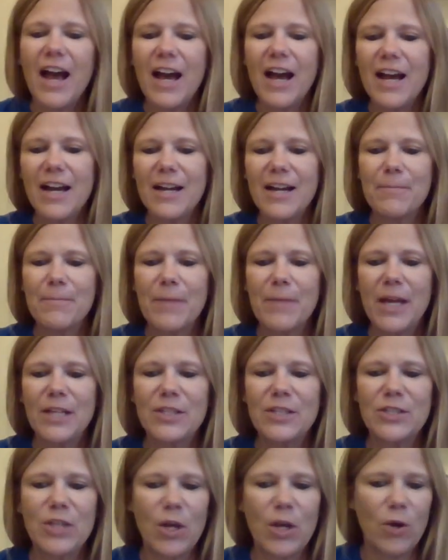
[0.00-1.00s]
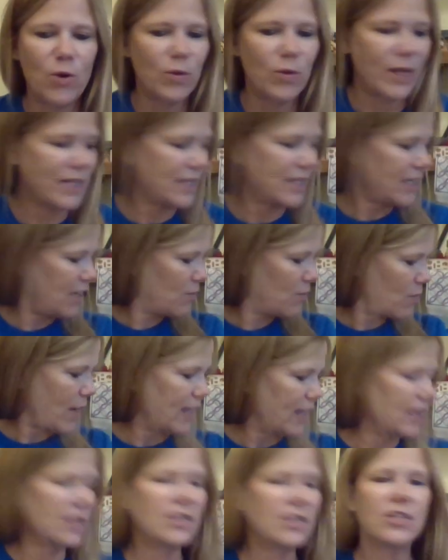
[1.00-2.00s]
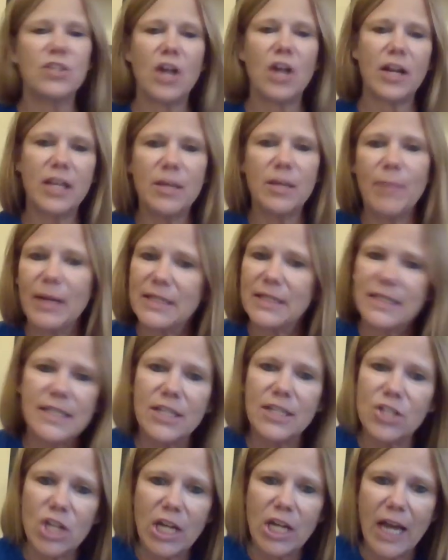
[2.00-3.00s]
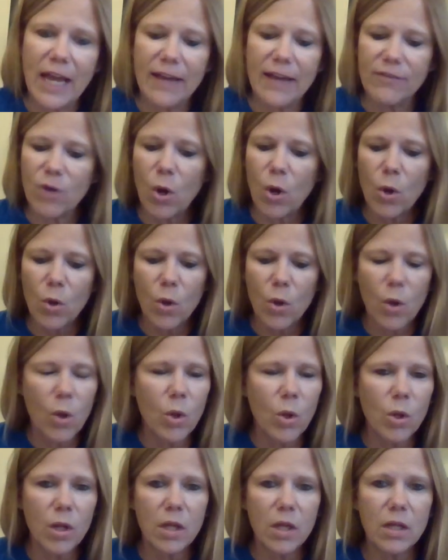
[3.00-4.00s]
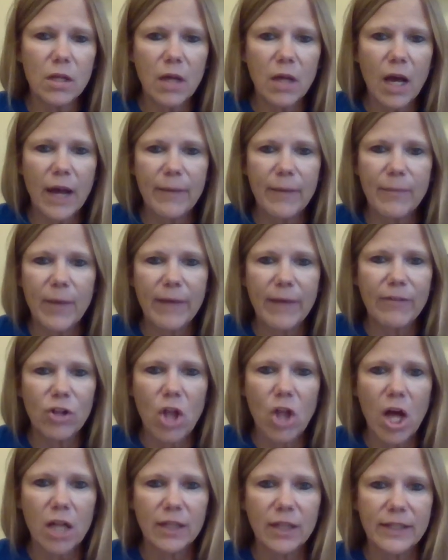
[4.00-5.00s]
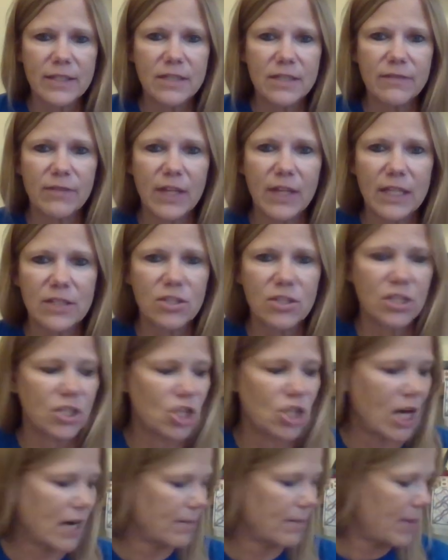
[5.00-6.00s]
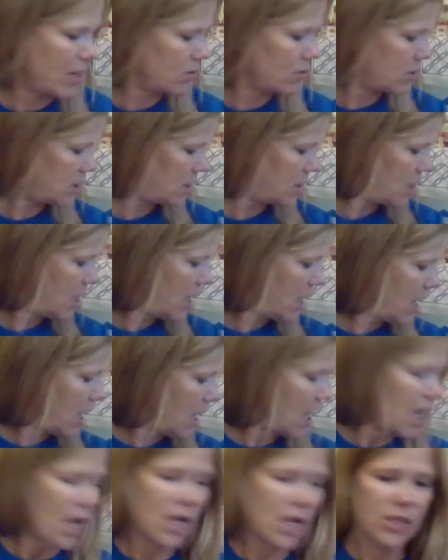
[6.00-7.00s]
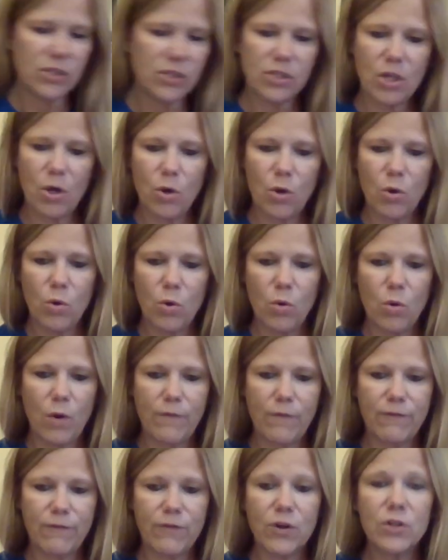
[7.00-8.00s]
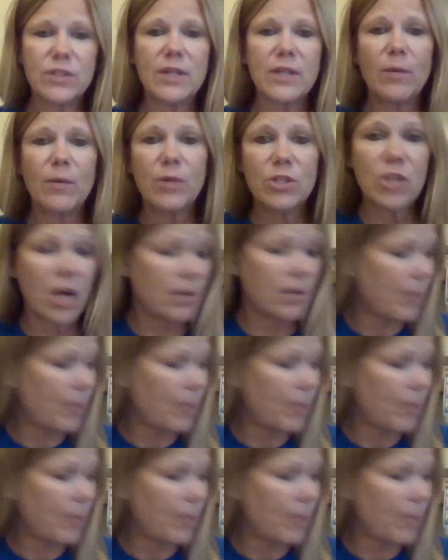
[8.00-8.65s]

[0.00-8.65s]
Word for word: Um, so let's get right into talking about stitching. I have a whole, I have a long list of things to chat about. So first, I want to talk